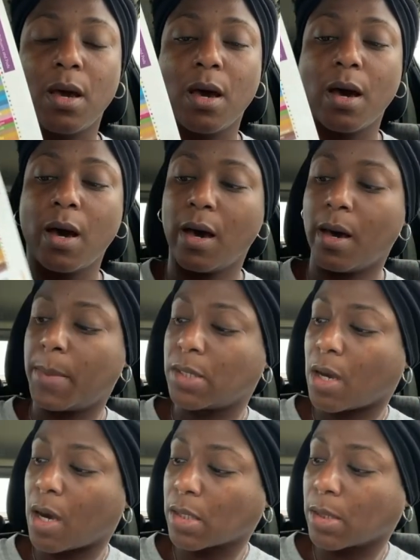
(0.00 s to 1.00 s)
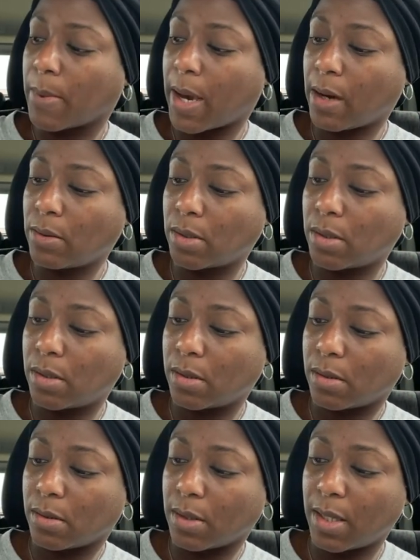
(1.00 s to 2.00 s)
It talks about,
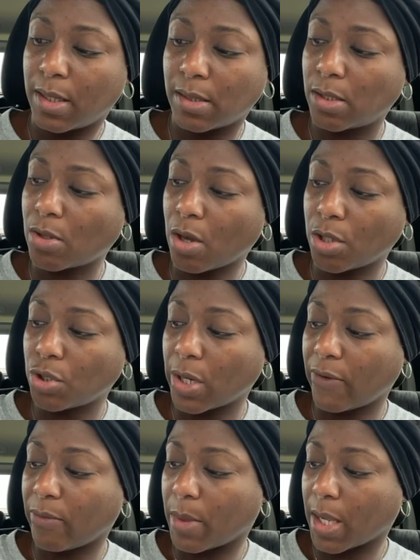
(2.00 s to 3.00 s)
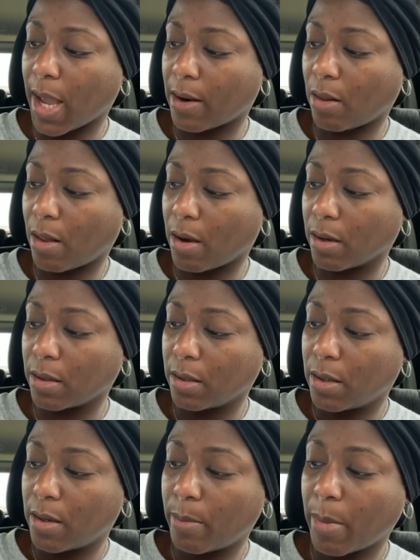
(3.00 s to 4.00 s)
and this is all straight from the catalog,
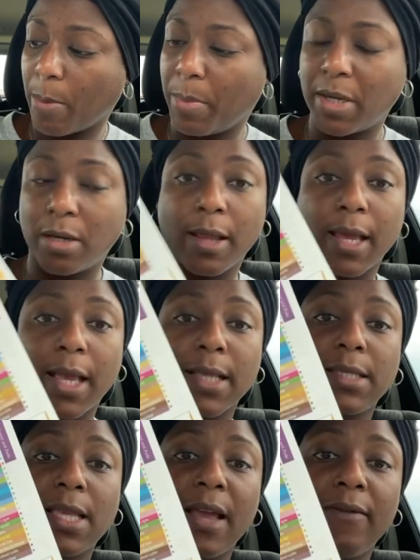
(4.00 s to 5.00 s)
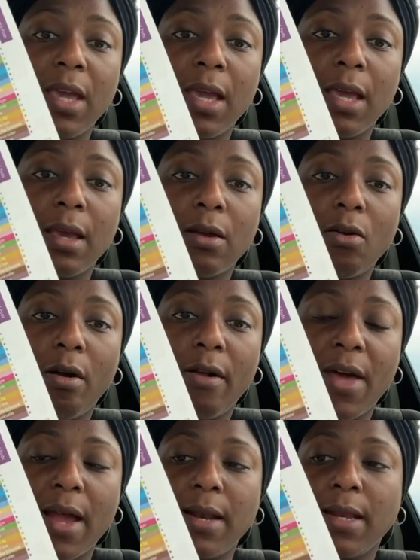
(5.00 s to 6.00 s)
about bundling and saving and all of
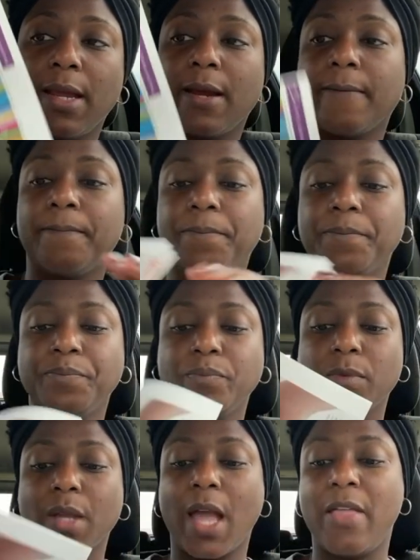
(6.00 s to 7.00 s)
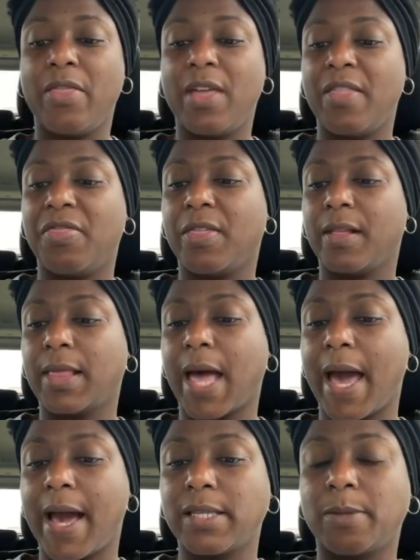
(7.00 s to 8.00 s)
that in here. And then the
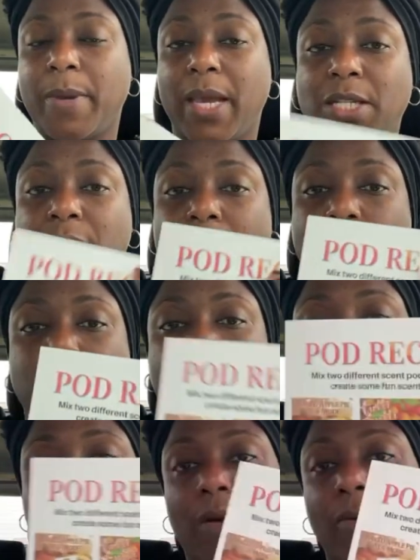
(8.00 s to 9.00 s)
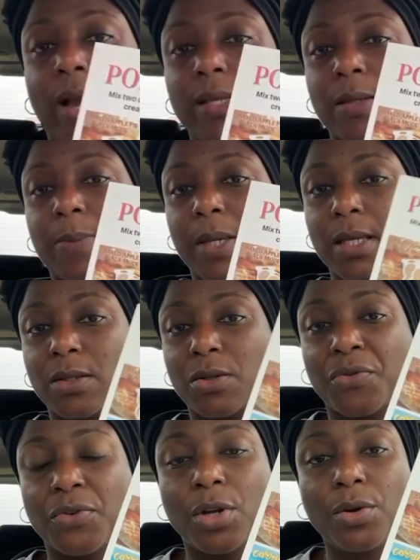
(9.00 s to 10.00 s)
last page has pod recipes. So
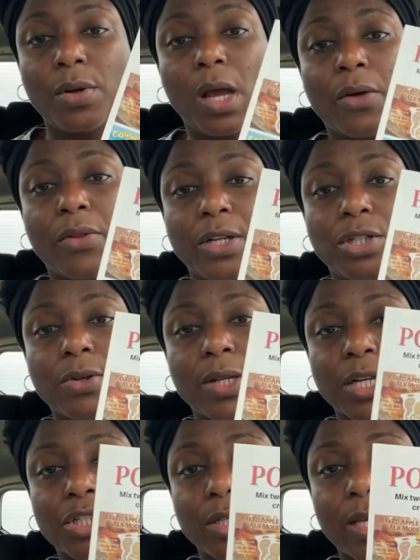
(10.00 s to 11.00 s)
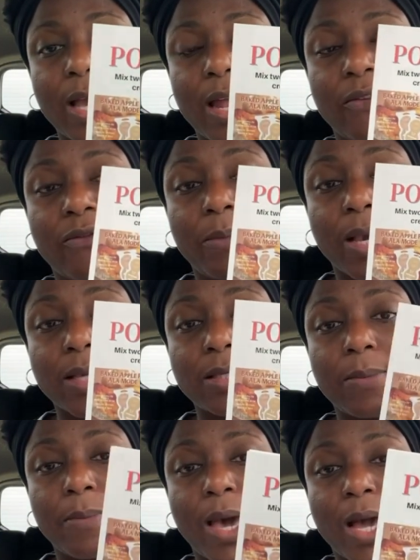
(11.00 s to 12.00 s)
if you don't know that, you can actually kind of mix
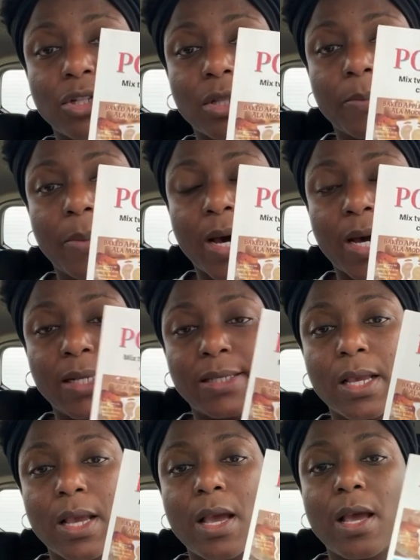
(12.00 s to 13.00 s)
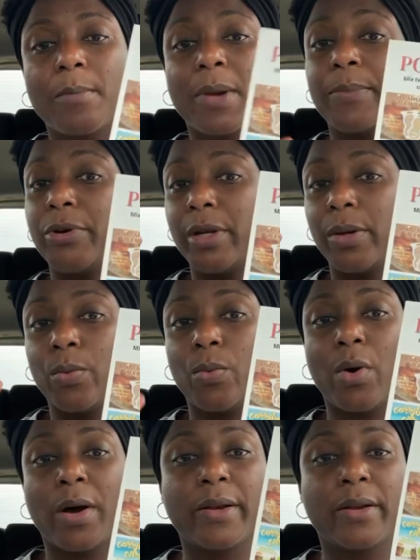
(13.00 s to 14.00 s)
and match the pods by putting
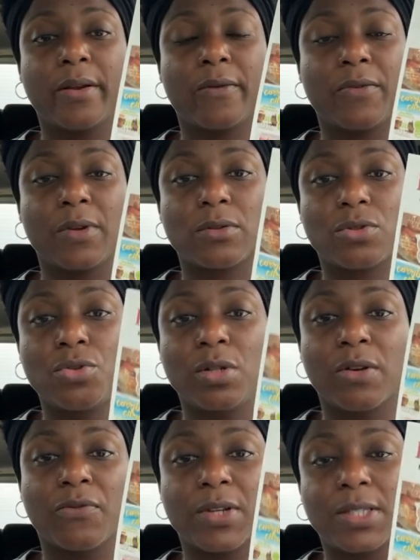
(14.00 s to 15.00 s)
one of two different